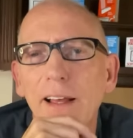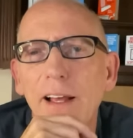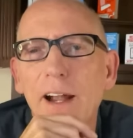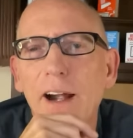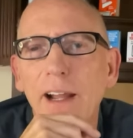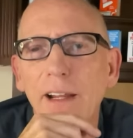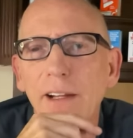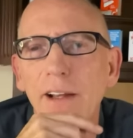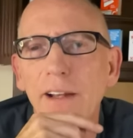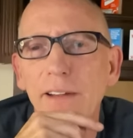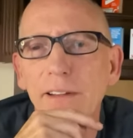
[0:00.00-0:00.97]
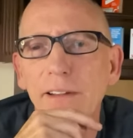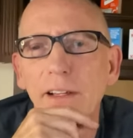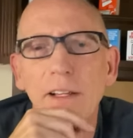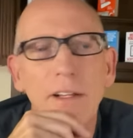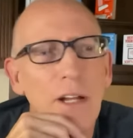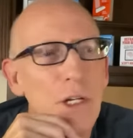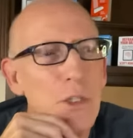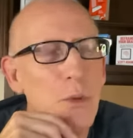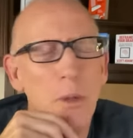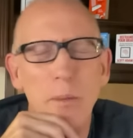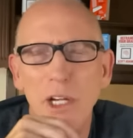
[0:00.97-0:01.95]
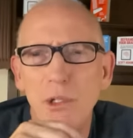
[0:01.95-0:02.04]
All right, good. I just
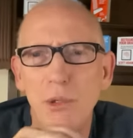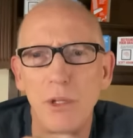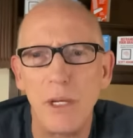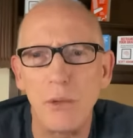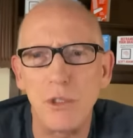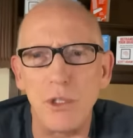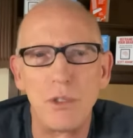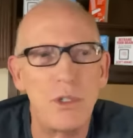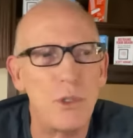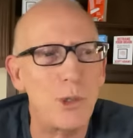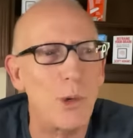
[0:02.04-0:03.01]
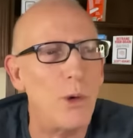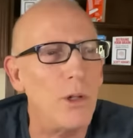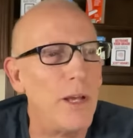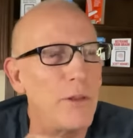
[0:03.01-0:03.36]
want to make sure that was just a troll.